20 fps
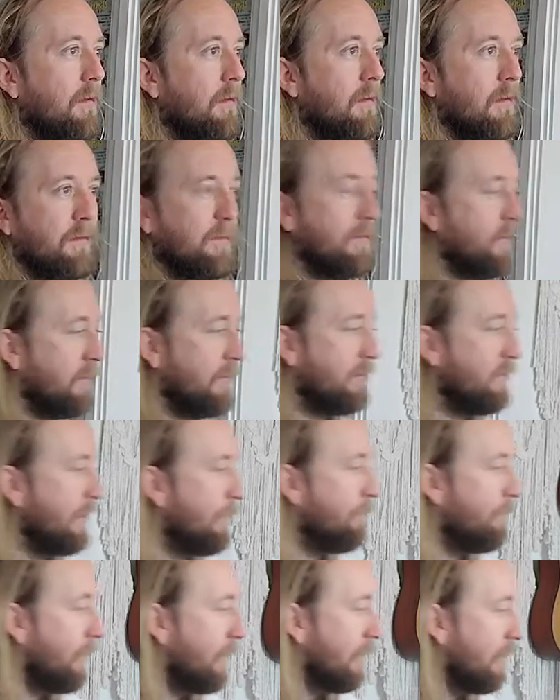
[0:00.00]
so it's
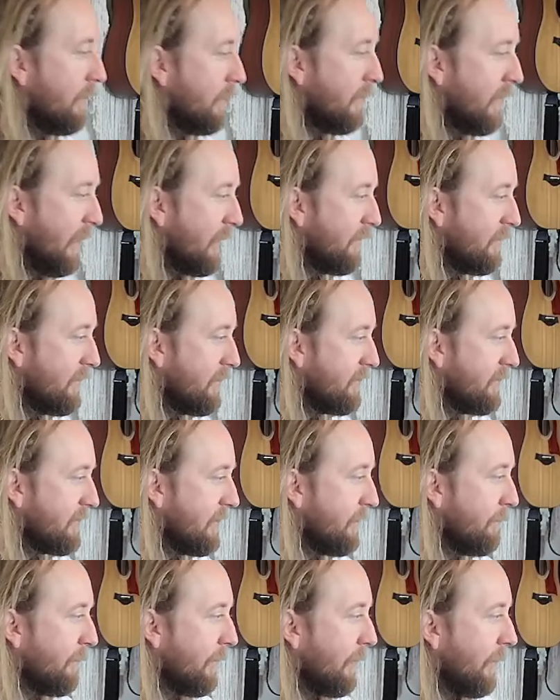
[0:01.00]
simple. Yeah, it's just
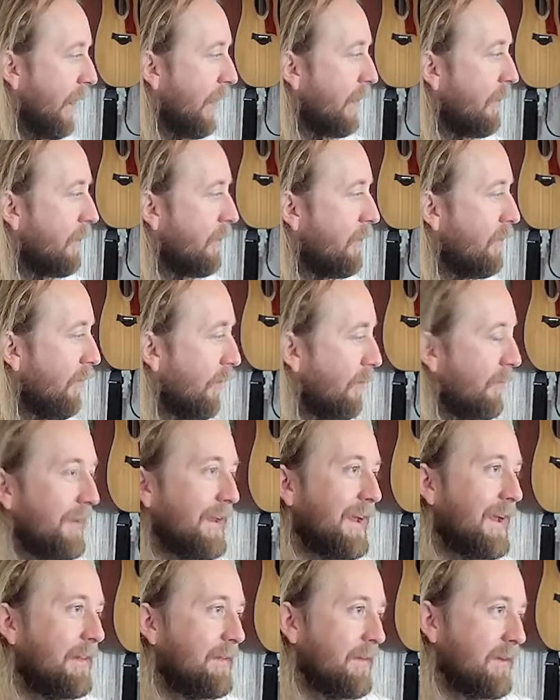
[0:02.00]
simple. And you don't
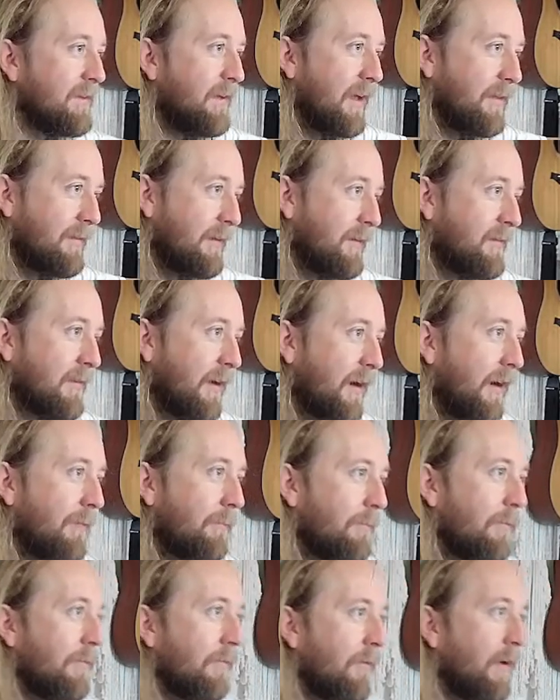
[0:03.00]
need to set this
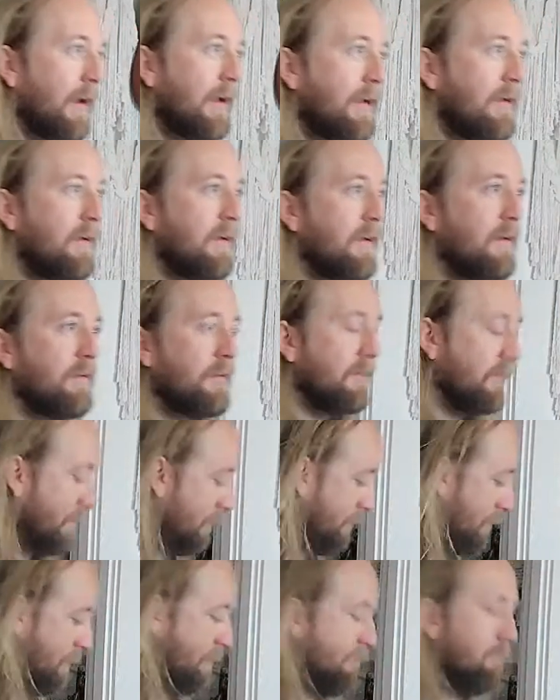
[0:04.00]
up, right? You can just
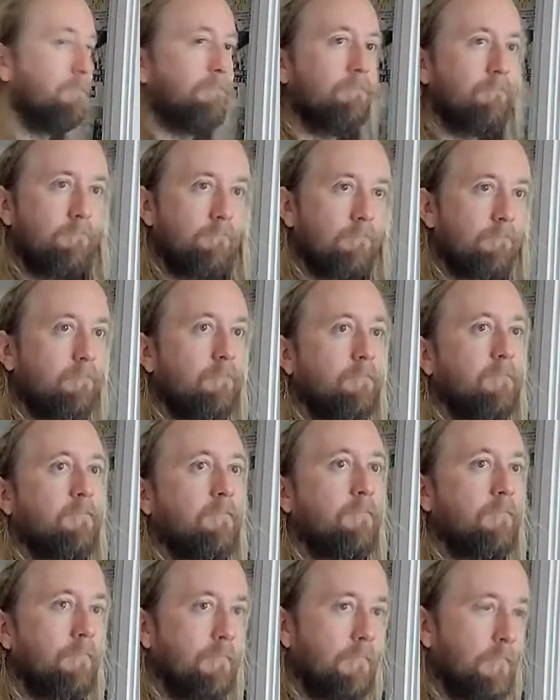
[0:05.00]
do it.
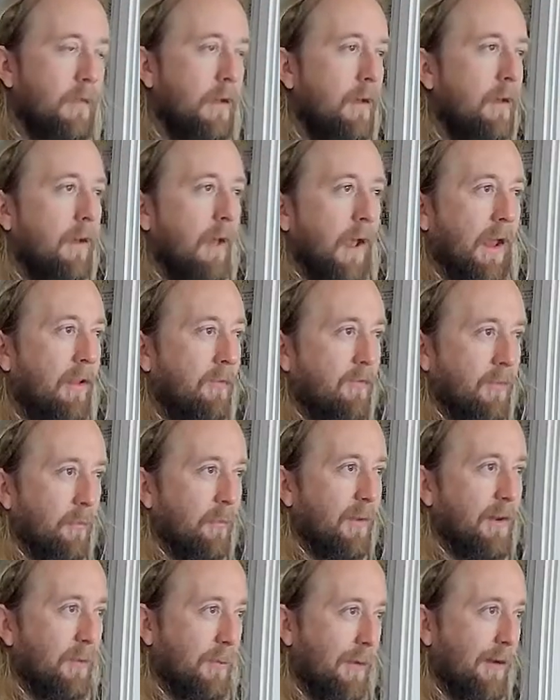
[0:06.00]
And if you
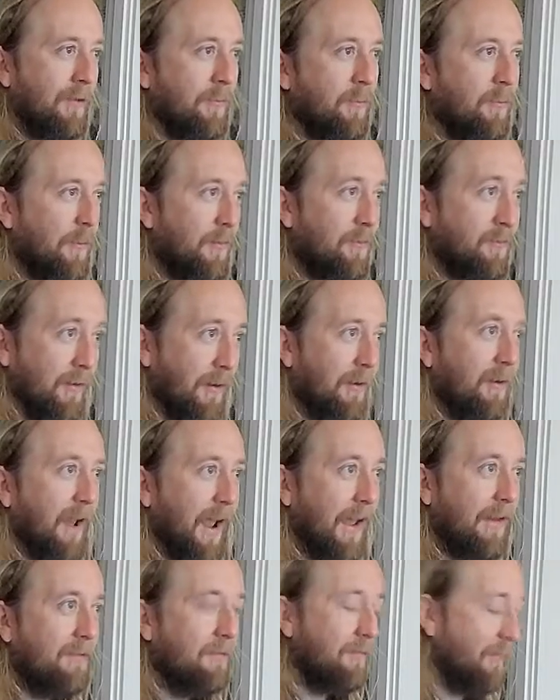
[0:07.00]
really want to do the
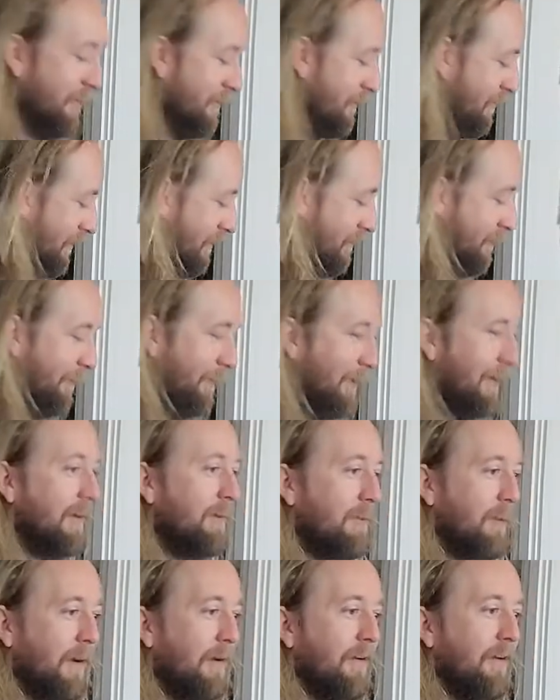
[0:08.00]
truncated version, really
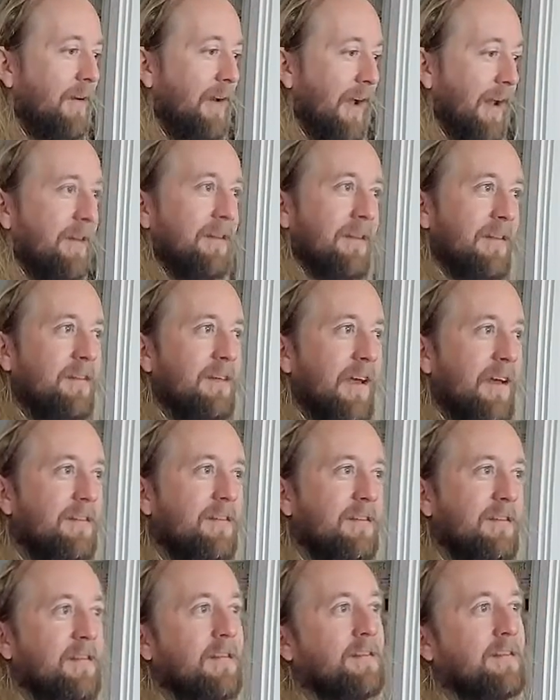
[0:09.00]
where you're getting the
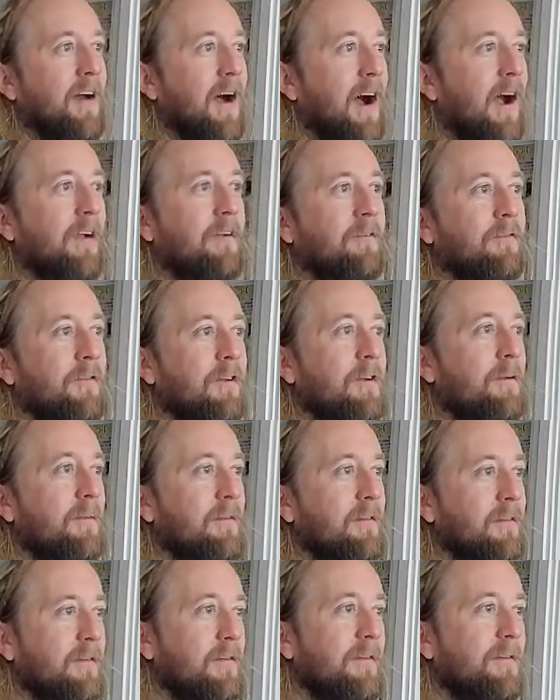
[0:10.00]
test is at the higher
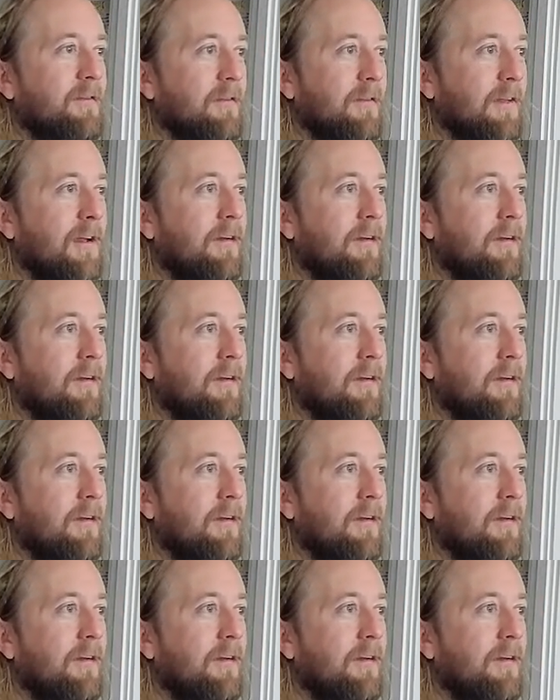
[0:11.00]
frequency. So like,